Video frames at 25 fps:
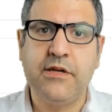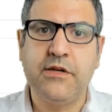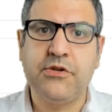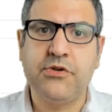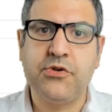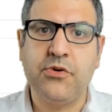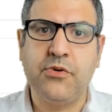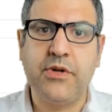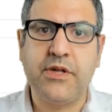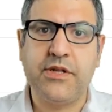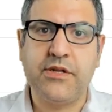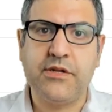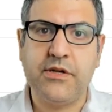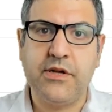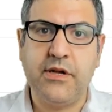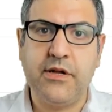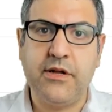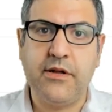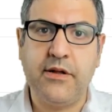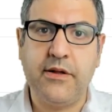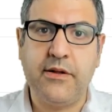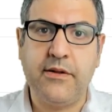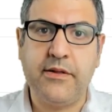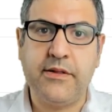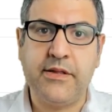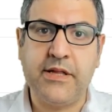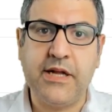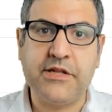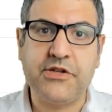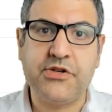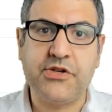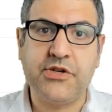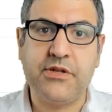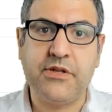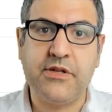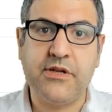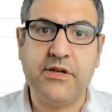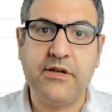so that's
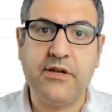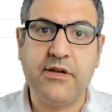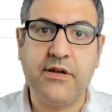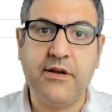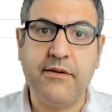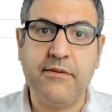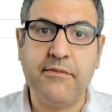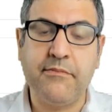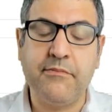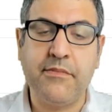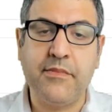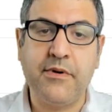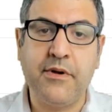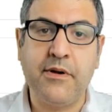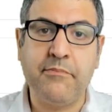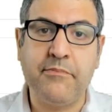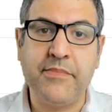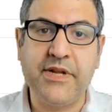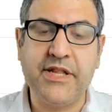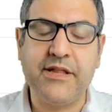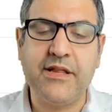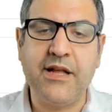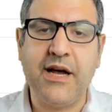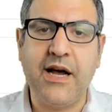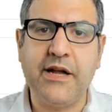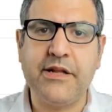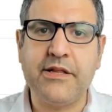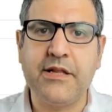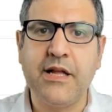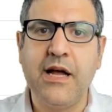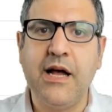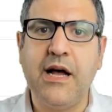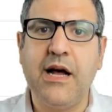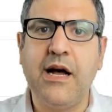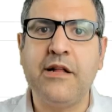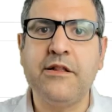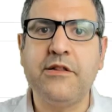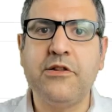the midnight
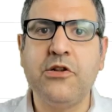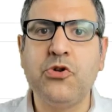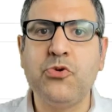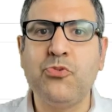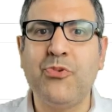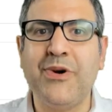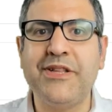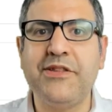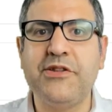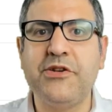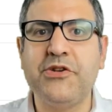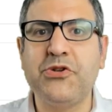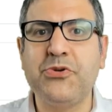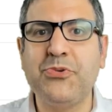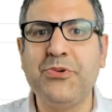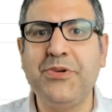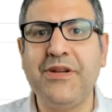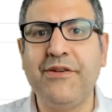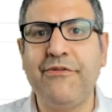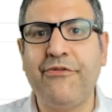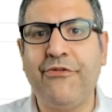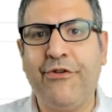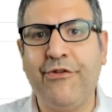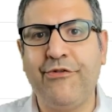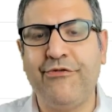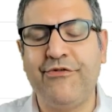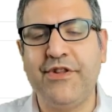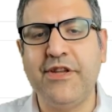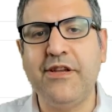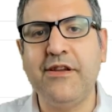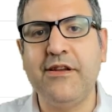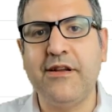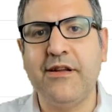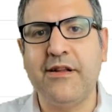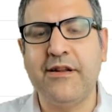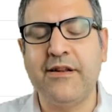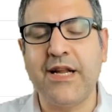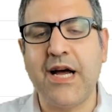until
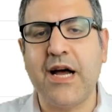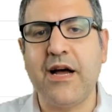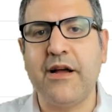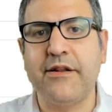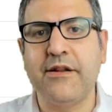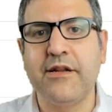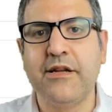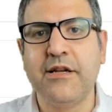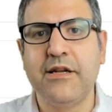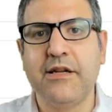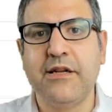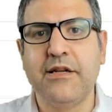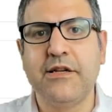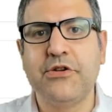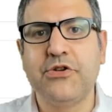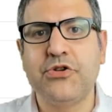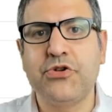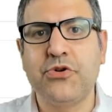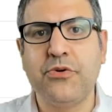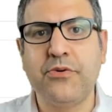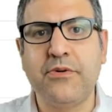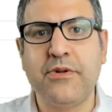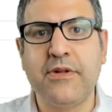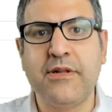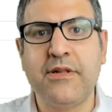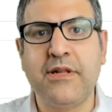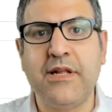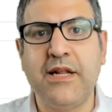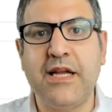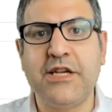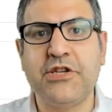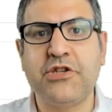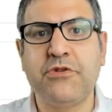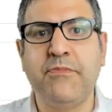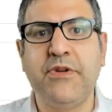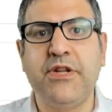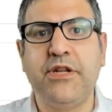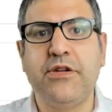23:59, so the
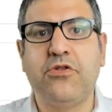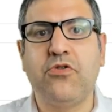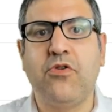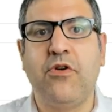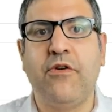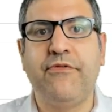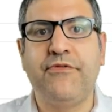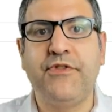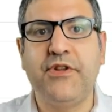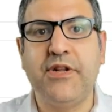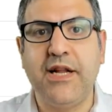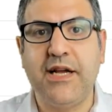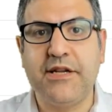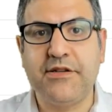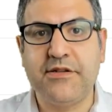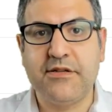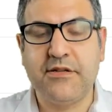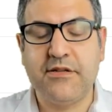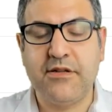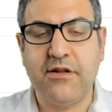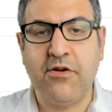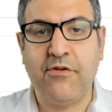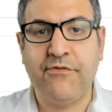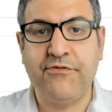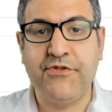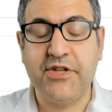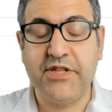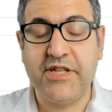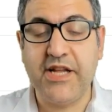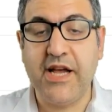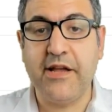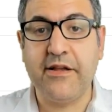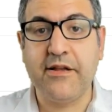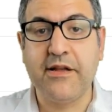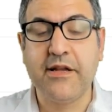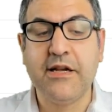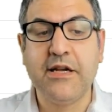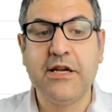last minute of the
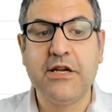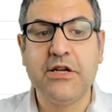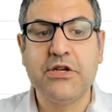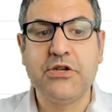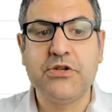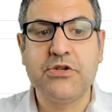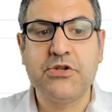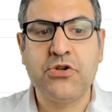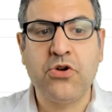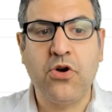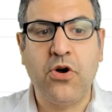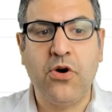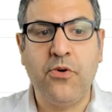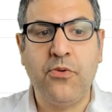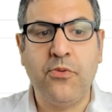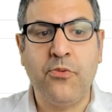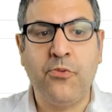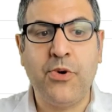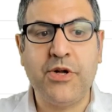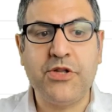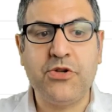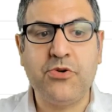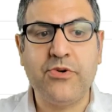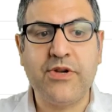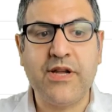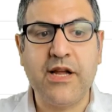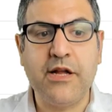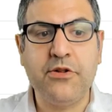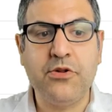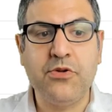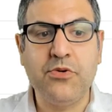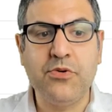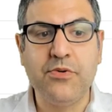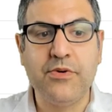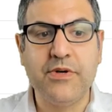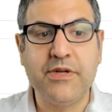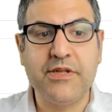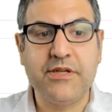day. So what you can
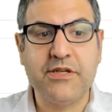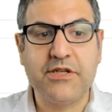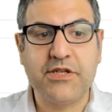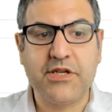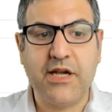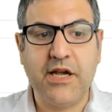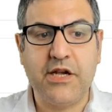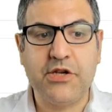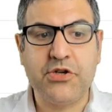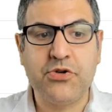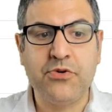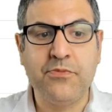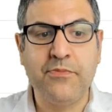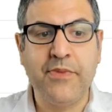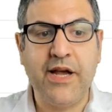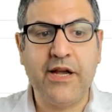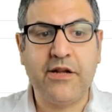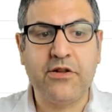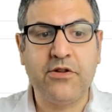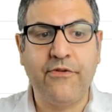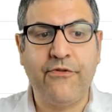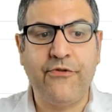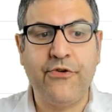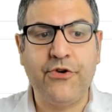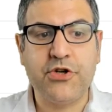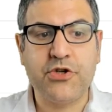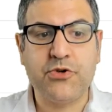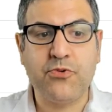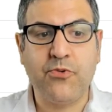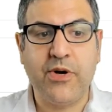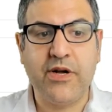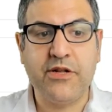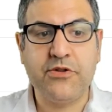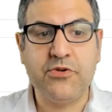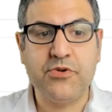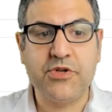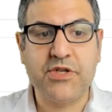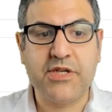do in this case, you make the first
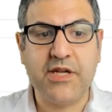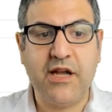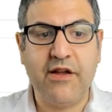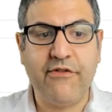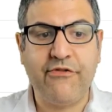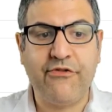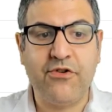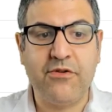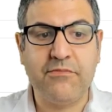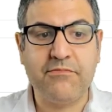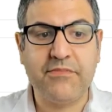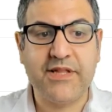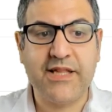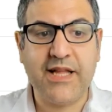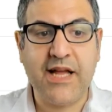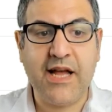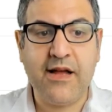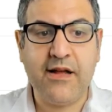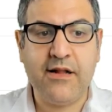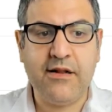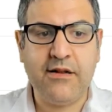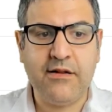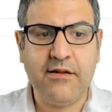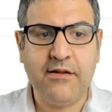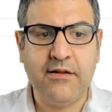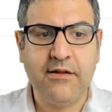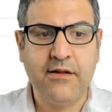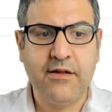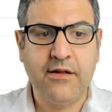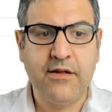one, you say from 10,